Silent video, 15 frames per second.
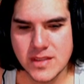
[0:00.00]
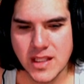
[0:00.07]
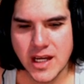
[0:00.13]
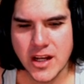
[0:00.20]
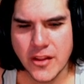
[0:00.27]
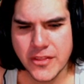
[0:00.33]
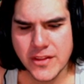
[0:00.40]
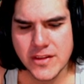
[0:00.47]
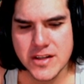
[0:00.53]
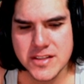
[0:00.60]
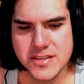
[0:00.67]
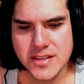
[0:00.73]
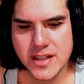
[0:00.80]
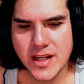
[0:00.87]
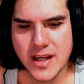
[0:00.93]
I don't think
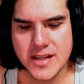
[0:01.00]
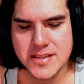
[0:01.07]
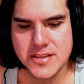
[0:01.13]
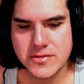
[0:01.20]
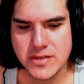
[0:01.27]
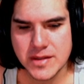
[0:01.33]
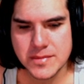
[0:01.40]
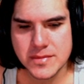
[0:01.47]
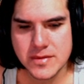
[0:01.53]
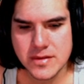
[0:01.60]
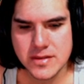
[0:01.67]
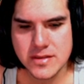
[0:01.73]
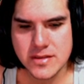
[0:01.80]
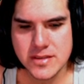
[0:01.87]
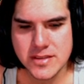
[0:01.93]
there's an ice cream
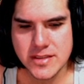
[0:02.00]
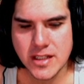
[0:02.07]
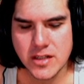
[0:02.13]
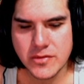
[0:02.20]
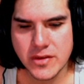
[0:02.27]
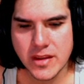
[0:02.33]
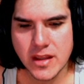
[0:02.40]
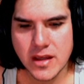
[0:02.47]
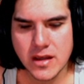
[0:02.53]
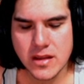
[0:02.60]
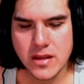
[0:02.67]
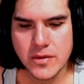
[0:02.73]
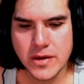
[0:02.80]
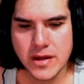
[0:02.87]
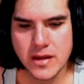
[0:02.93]
stand over there that
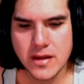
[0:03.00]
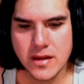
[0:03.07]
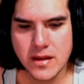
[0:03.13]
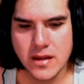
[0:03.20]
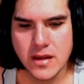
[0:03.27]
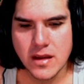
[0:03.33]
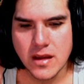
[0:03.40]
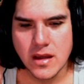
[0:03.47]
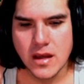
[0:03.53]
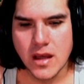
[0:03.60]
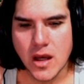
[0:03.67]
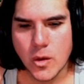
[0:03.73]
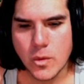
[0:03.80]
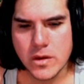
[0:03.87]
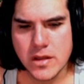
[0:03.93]
way. I
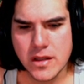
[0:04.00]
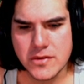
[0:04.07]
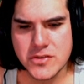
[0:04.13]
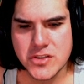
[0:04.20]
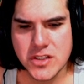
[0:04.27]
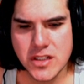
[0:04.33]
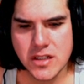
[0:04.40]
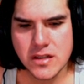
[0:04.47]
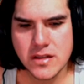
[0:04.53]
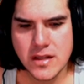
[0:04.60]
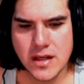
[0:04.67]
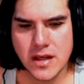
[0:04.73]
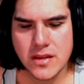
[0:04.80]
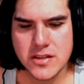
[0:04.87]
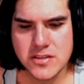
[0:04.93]
wonder if she...
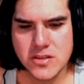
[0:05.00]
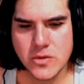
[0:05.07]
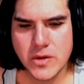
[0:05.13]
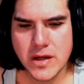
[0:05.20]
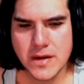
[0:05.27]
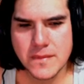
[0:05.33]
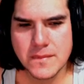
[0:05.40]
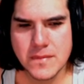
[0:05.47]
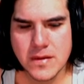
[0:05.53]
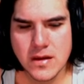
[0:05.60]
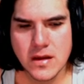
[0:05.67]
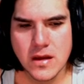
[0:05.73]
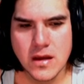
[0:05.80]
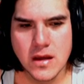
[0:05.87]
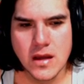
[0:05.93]
Nah, there's no way.
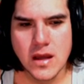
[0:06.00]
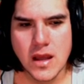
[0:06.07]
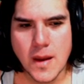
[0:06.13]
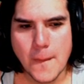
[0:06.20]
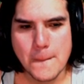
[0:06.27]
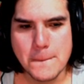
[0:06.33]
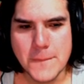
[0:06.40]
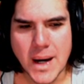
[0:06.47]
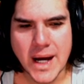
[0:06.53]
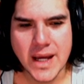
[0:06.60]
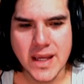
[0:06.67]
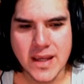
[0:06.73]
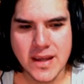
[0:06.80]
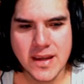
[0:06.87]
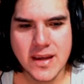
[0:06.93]

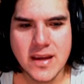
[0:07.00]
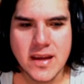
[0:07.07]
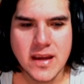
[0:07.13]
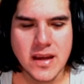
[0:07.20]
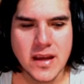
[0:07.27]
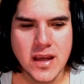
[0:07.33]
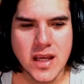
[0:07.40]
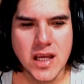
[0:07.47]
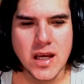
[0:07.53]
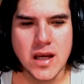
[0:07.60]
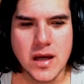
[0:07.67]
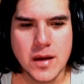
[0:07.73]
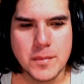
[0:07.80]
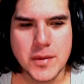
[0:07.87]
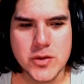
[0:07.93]
My!
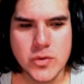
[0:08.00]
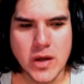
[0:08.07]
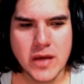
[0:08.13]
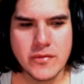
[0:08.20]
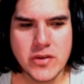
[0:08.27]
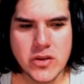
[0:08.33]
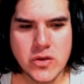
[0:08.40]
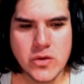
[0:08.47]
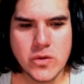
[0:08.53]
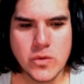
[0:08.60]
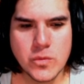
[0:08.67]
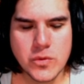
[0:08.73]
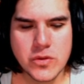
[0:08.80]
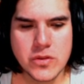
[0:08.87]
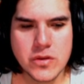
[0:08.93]
By do I meet you
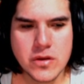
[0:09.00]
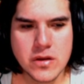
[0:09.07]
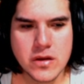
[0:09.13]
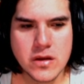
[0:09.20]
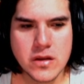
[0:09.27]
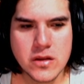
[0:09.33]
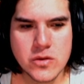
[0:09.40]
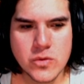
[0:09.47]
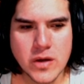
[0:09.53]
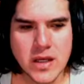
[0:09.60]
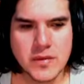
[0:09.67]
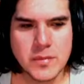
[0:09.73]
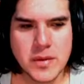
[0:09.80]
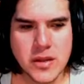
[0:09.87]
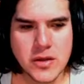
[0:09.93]
with do I
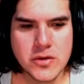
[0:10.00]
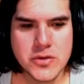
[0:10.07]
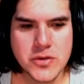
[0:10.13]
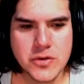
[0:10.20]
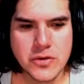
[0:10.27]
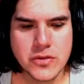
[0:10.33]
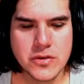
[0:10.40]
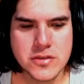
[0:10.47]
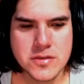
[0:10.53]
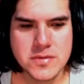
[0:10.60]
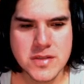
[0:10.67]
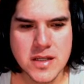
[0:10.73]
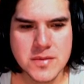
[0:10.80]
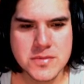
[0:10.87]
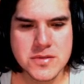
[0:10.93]
envy your youth
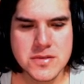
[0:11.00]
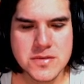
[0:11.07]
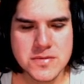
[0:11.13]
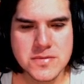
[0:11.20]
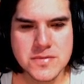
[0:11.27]
sometimes?